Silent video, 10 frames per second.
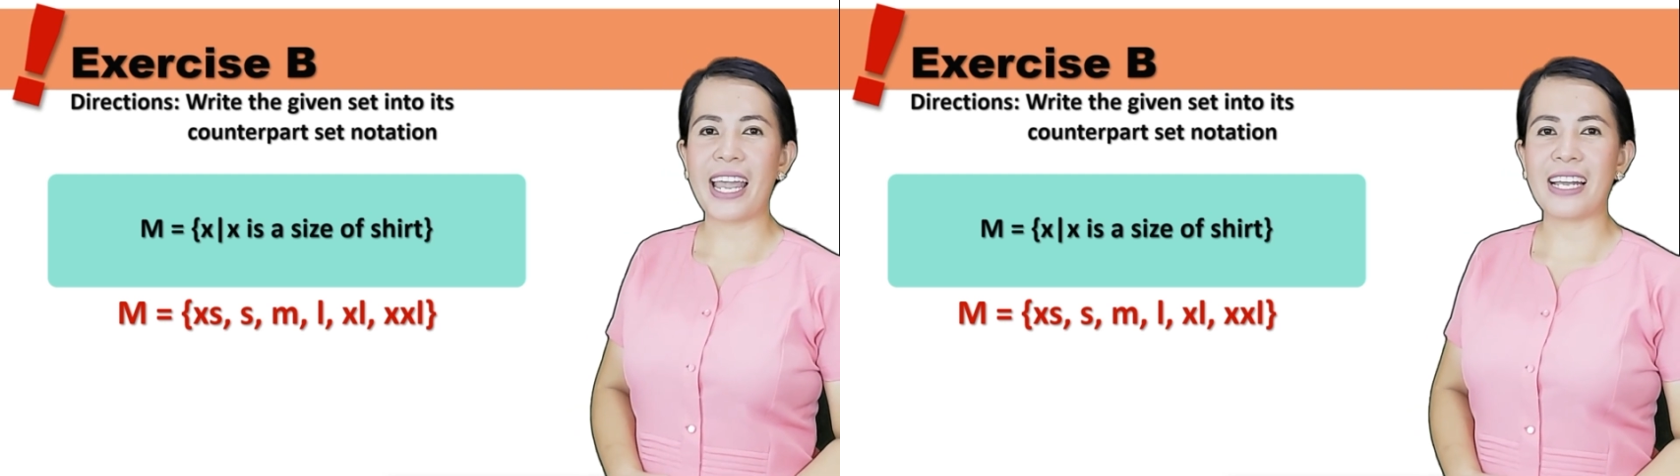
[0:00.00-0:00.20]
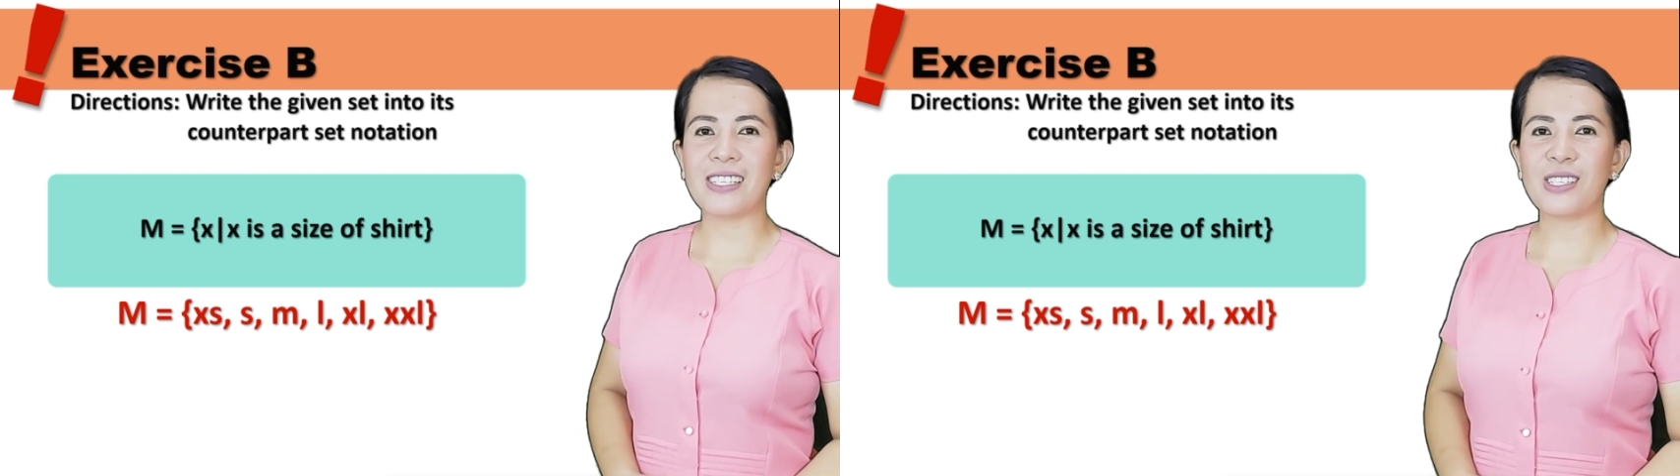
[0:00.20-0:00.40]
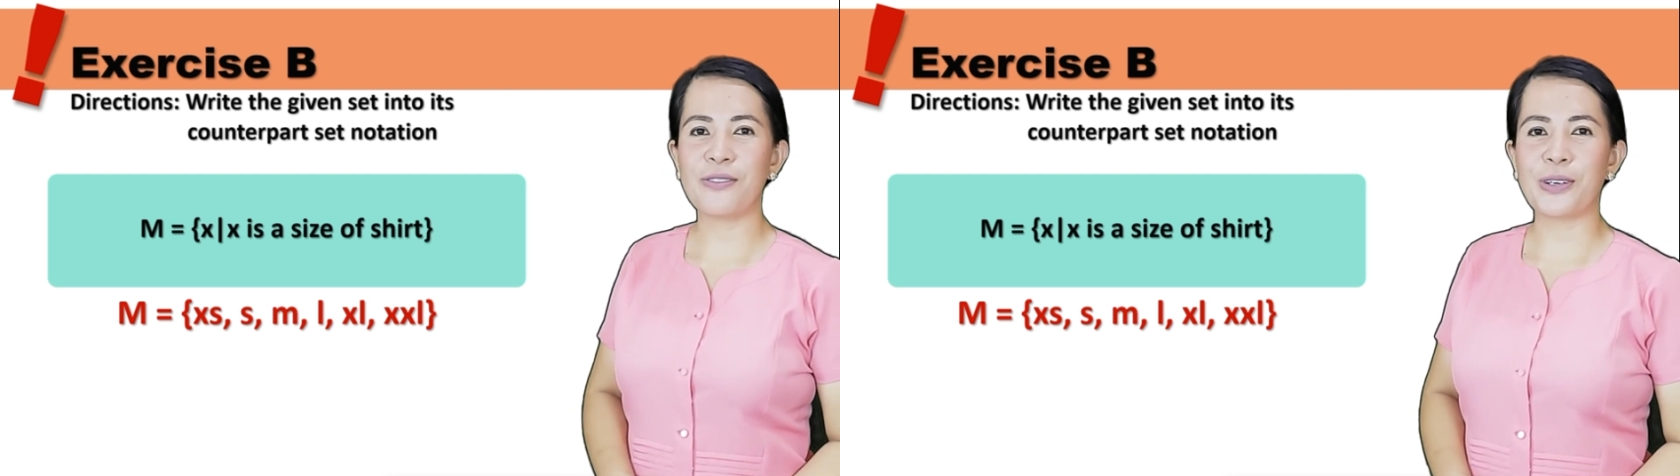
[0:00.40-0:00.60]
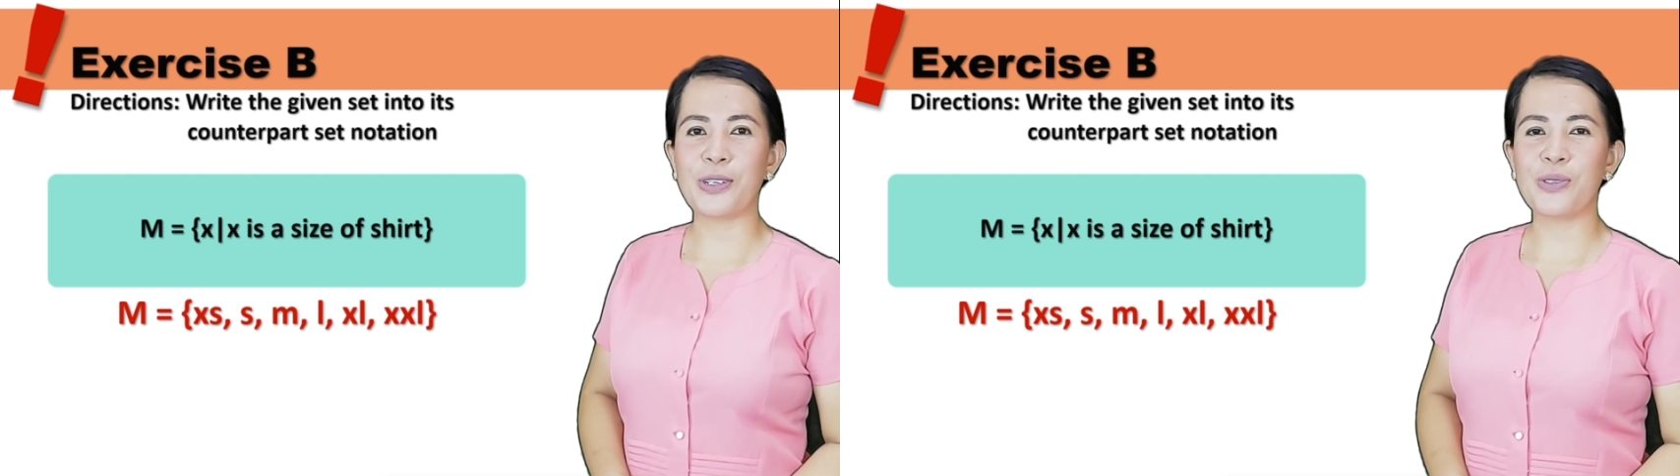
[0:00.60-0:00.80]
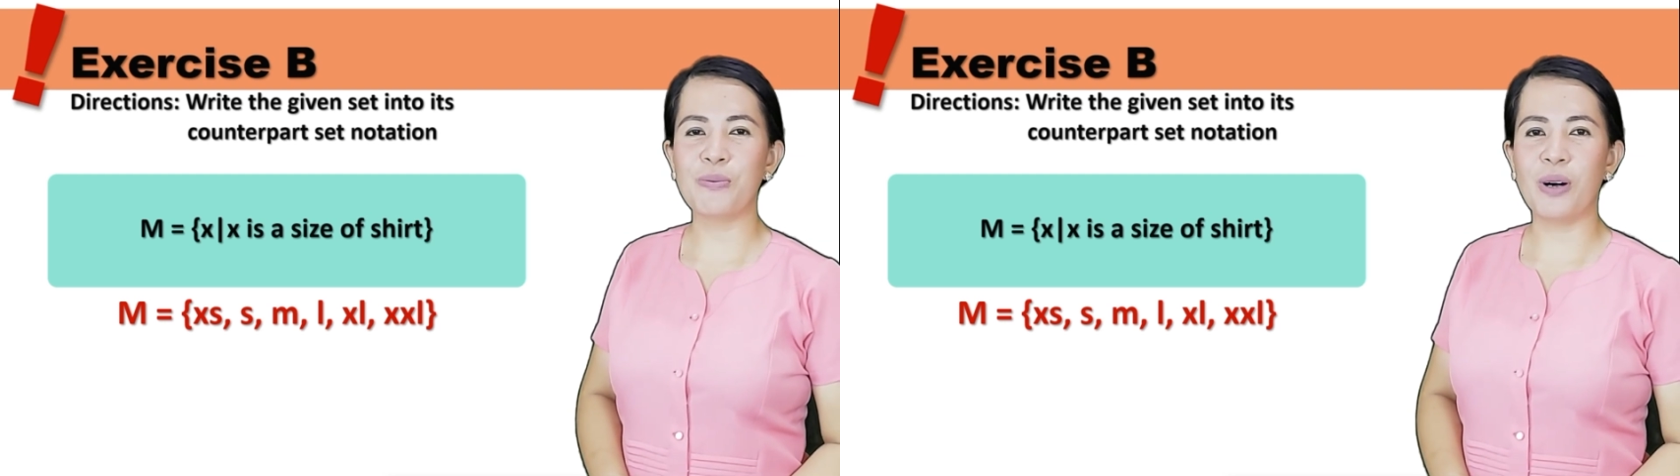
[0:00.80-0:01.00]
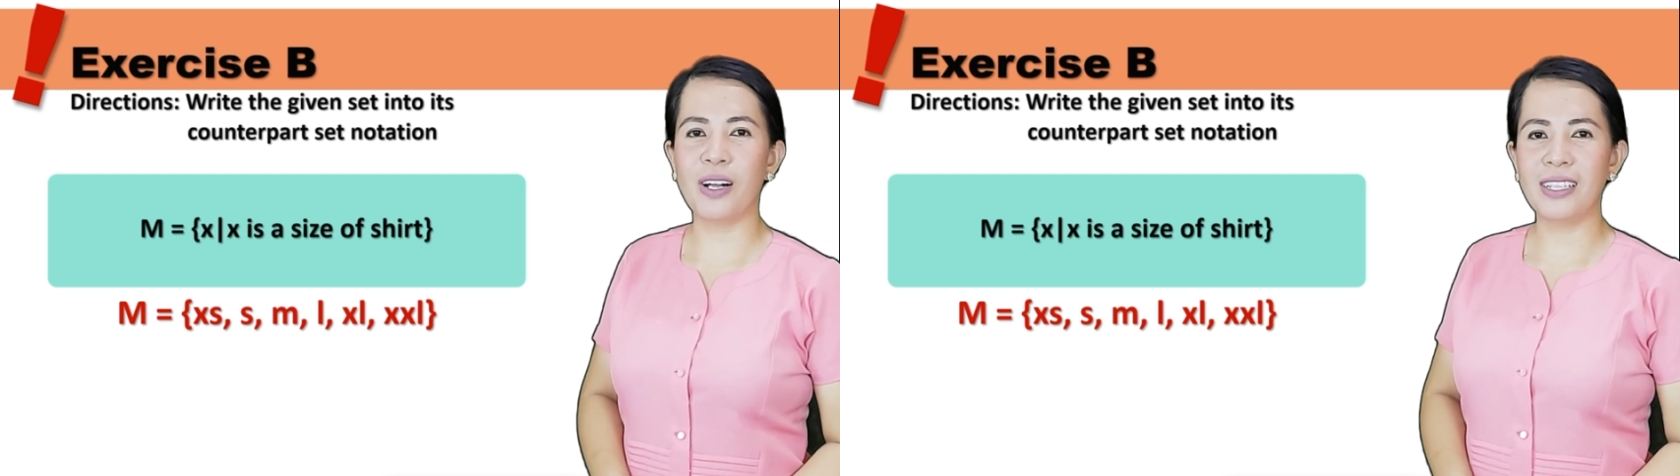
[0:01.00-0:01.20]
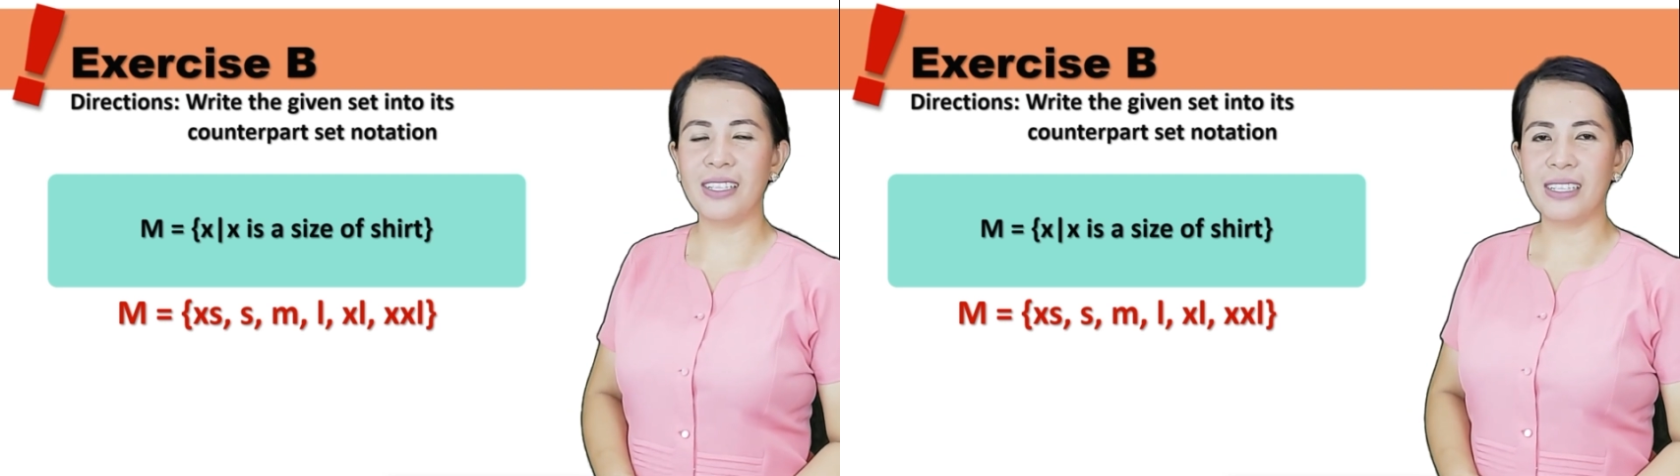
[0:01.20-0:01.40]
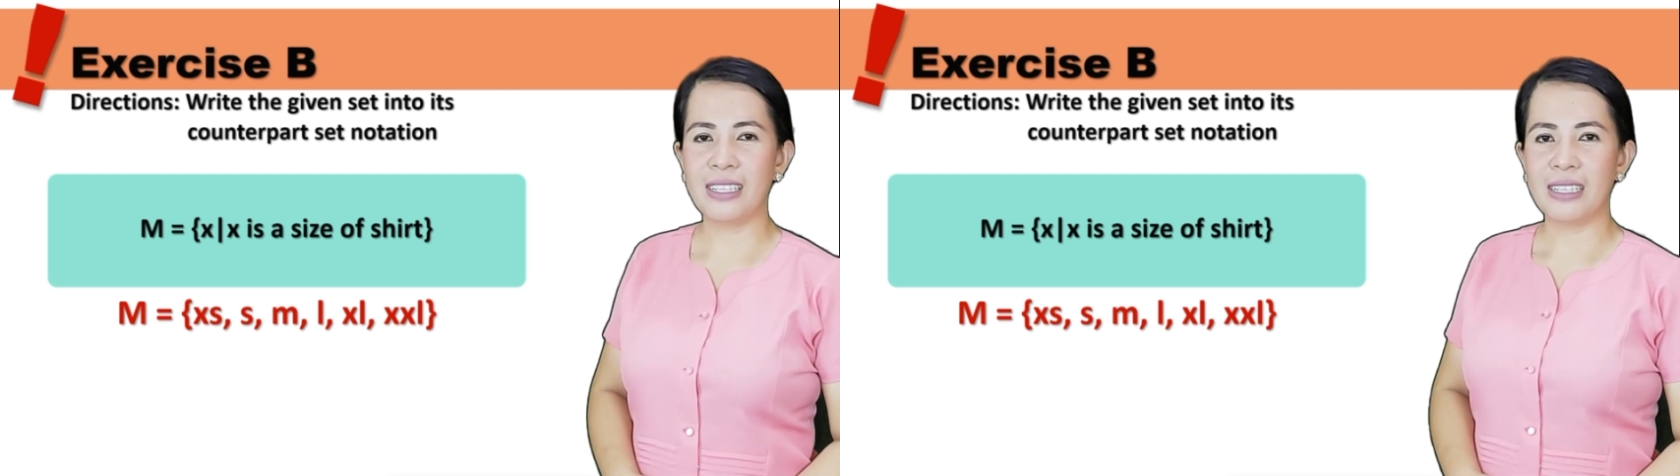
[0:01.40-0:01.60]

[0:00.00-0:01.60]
S for small,